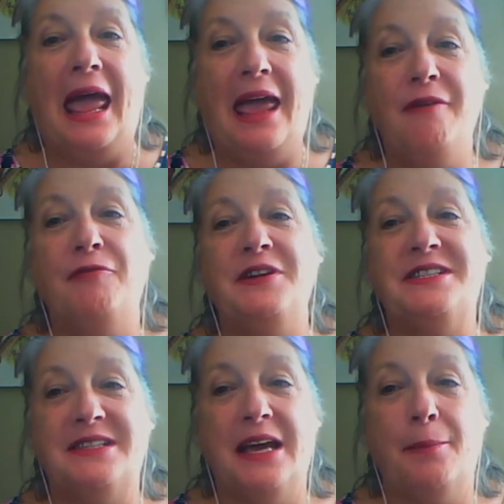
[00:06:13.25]
every
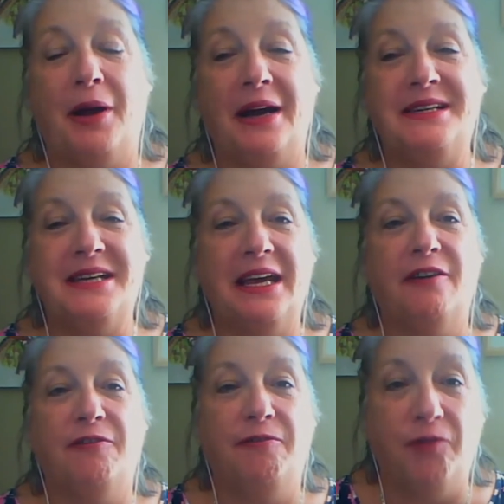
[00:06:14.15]
step I take
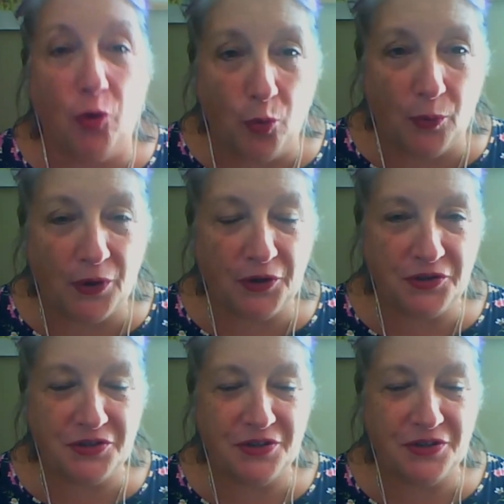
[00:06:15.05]
forward,